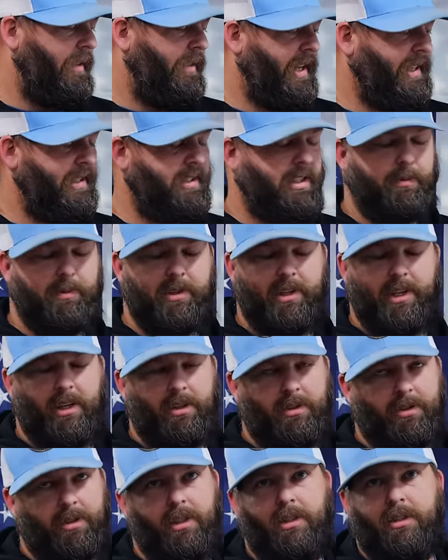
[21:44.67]
That's something
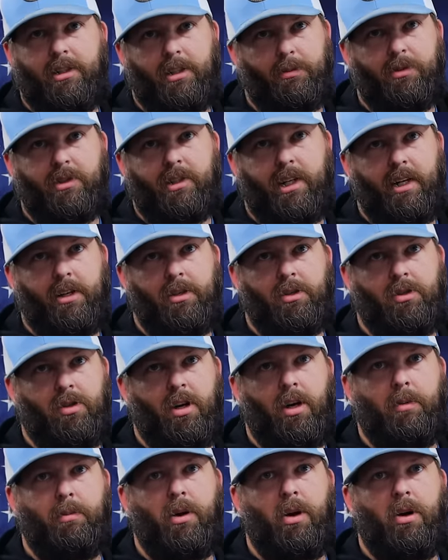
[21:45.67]
else that some scanners
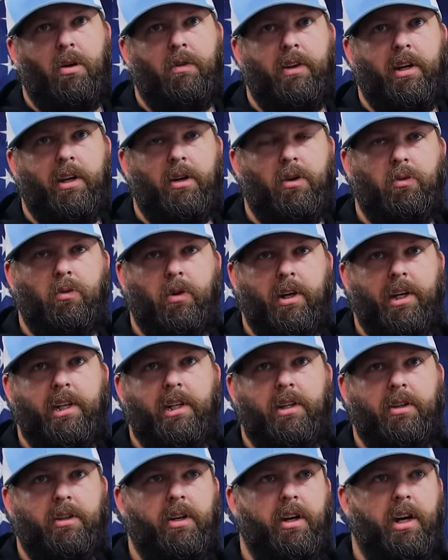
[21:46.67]
drop off. They don't mm-hmm. read
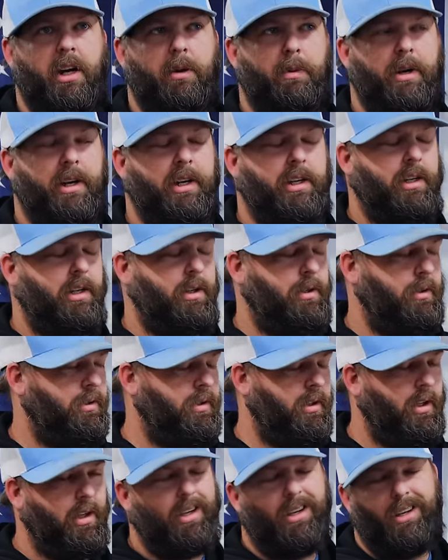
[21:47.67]
and mm-hmm. clear airbag
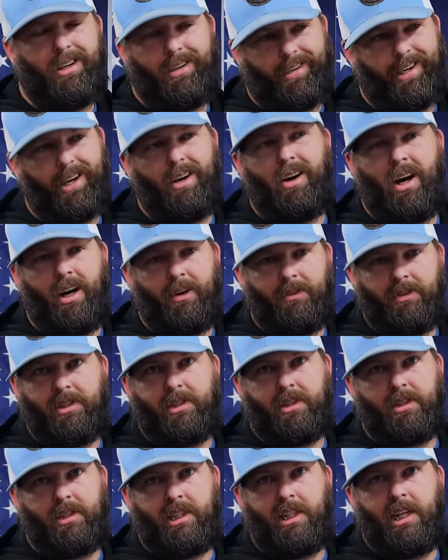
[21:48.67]
codes. Now,
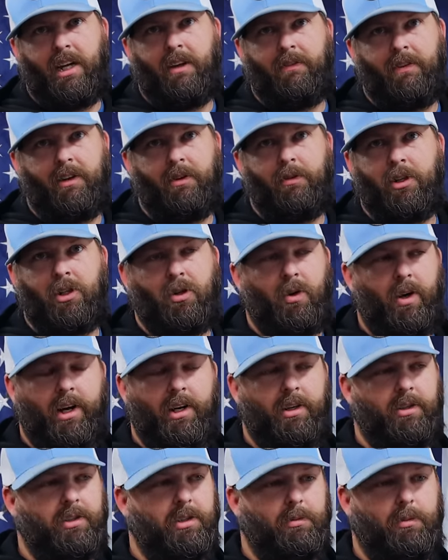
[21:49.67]
obviously, if it
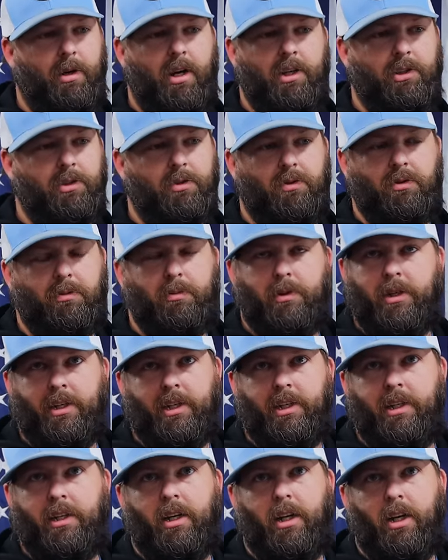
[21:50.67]
requires the module to
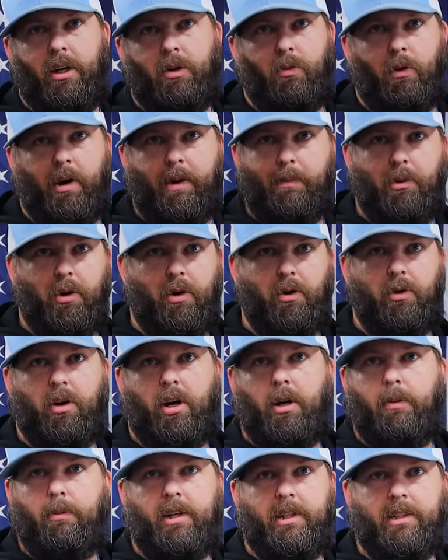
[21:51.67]
be
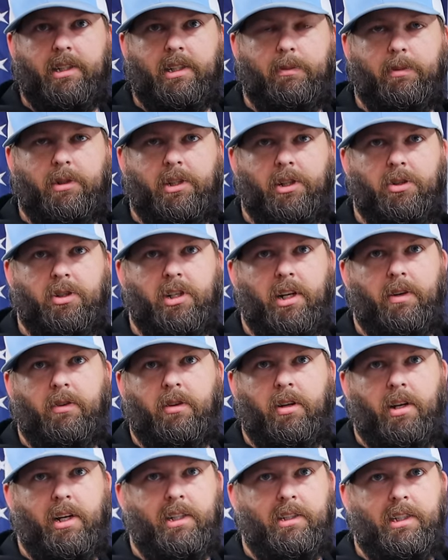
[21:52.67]
reprogrammed, like some of your
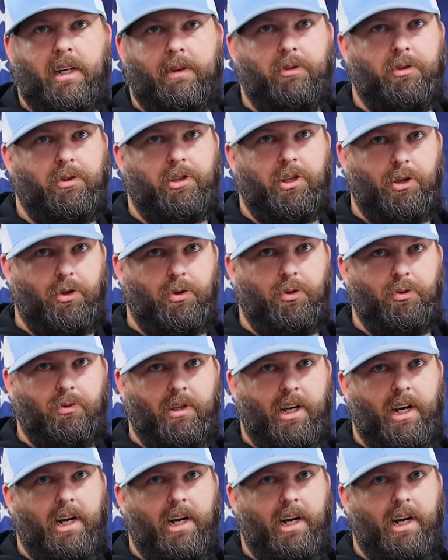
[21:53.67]
Chevrolets, after two sure.